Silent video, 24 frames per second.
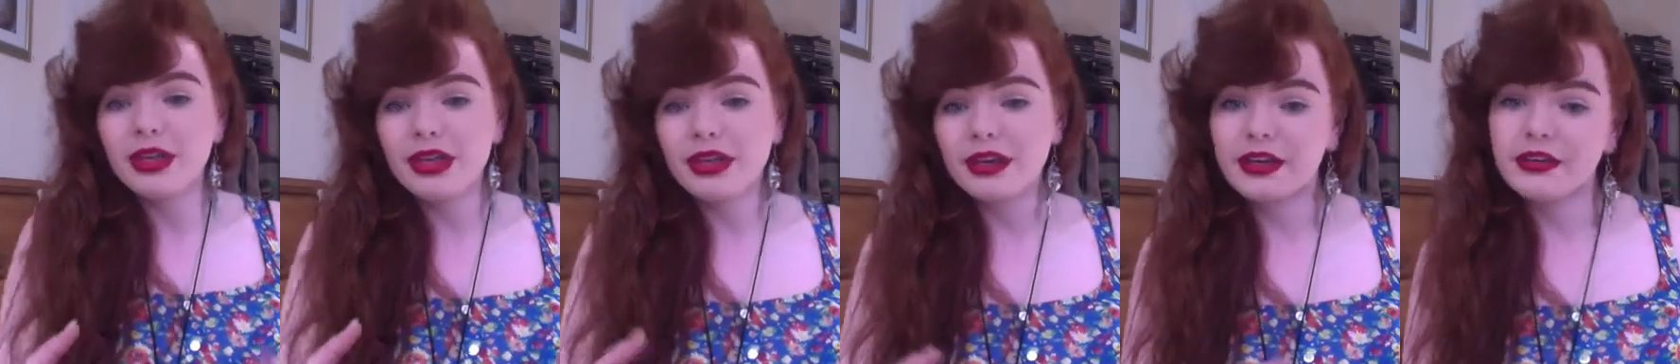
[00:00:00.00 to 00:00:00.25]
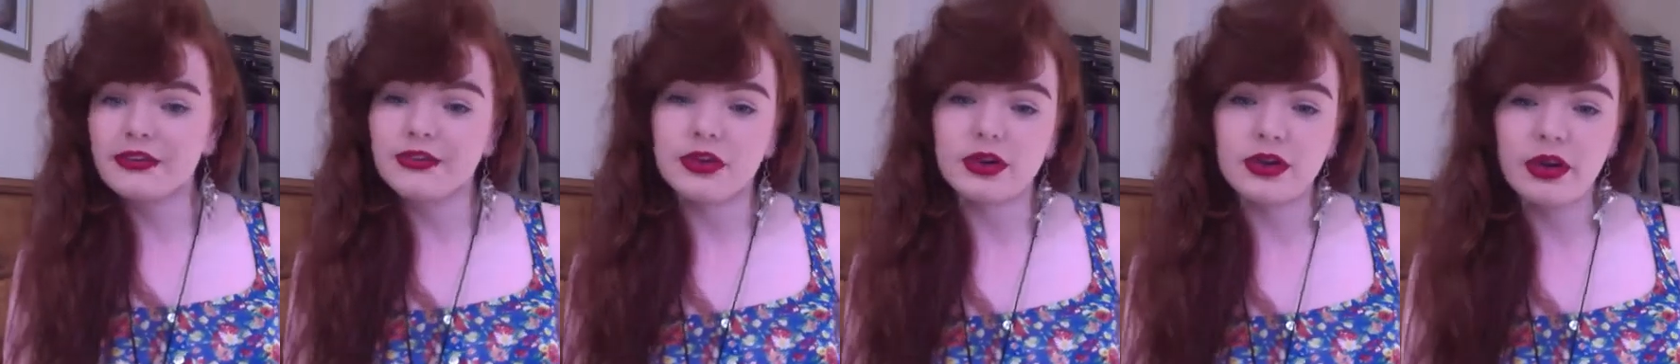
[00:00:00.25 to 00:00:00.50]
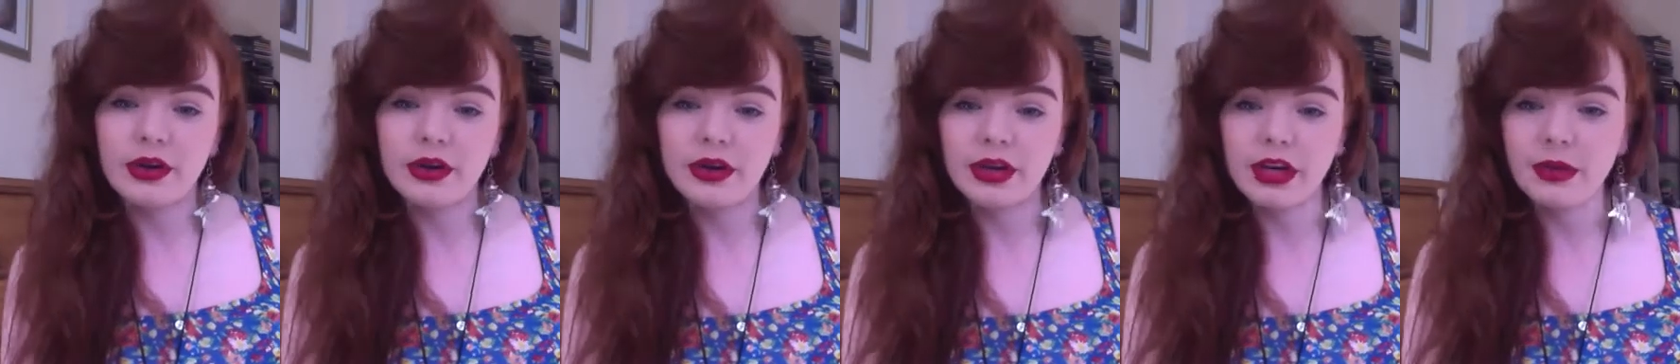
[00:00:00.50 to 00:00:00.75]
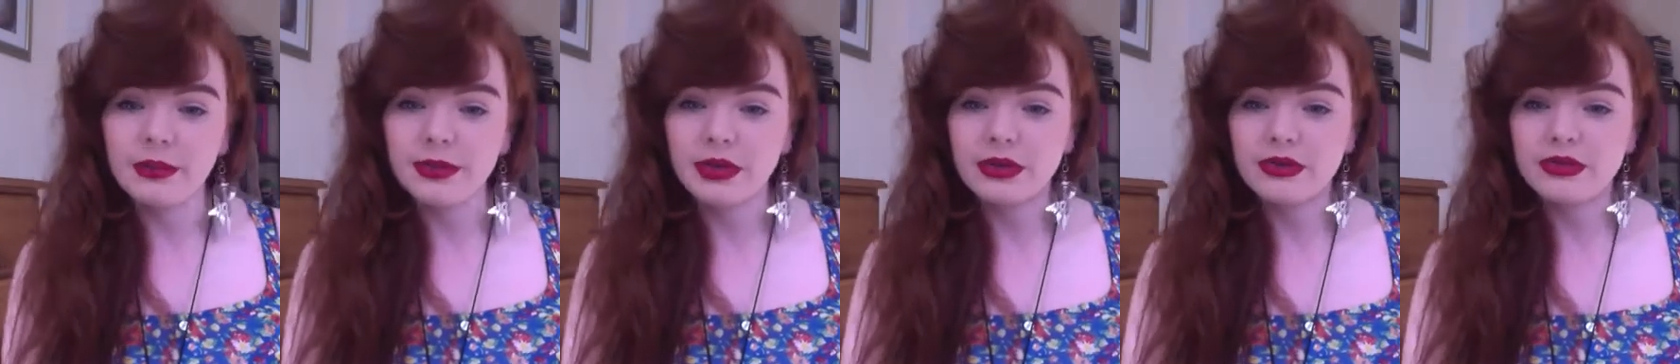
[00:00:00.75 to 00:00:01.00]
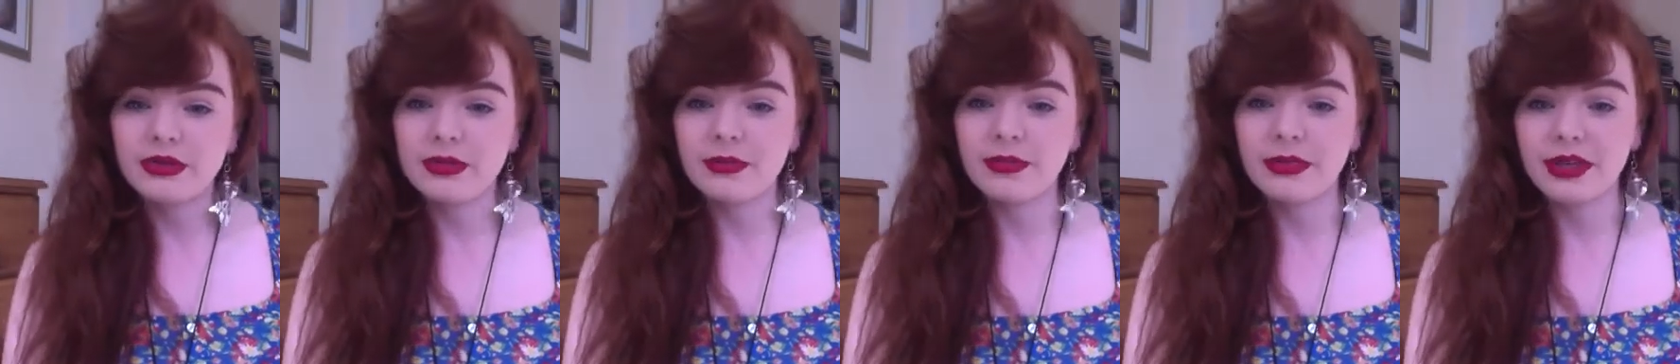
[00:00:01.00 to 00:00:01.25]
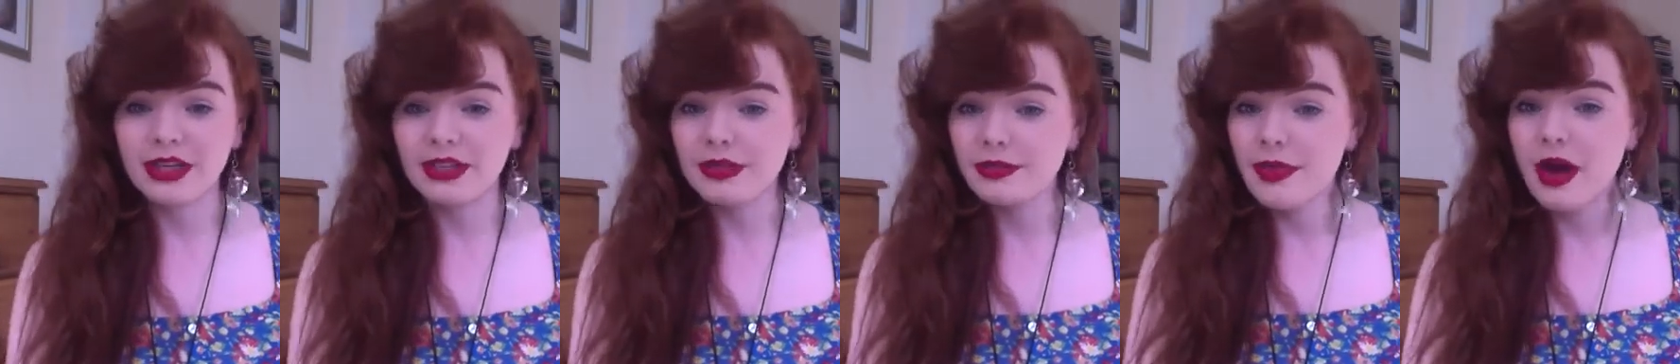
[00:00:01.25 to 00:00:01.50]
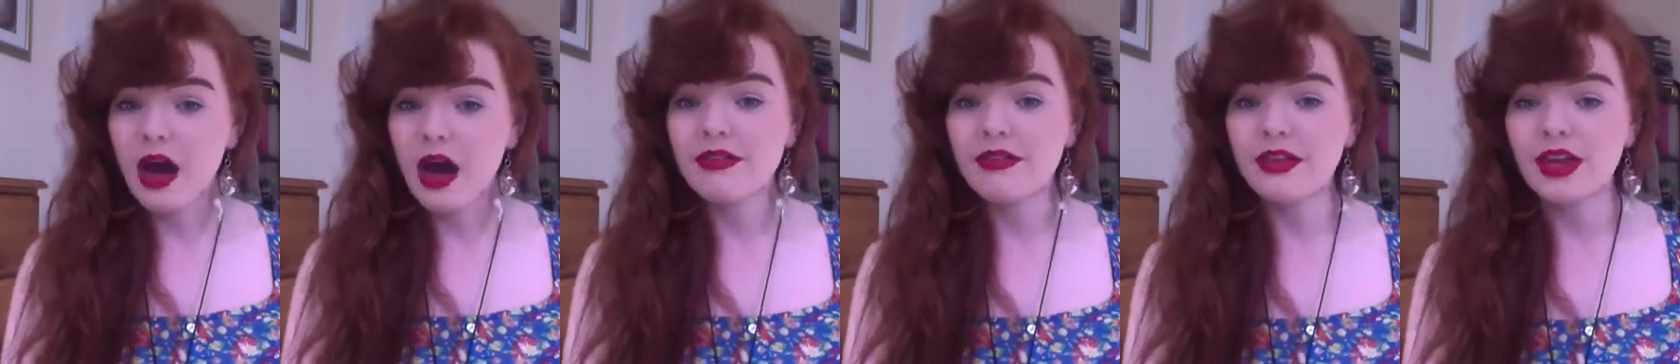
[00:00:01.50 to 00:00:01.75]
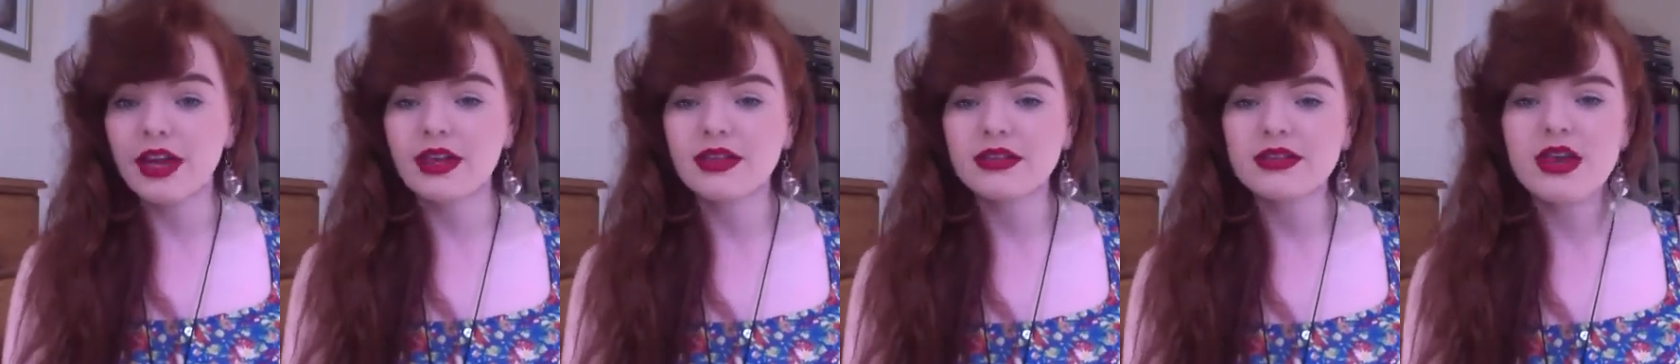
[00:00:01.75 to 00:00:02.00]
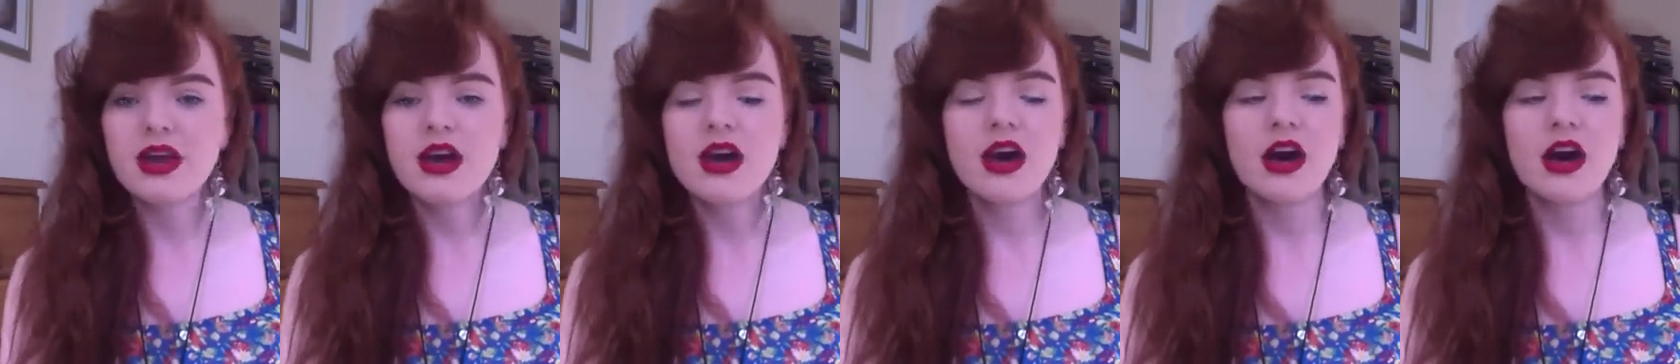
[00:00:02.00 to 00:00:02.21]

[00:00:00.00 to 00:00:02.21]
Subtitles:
like if you're going clubbing or something, it's perfect.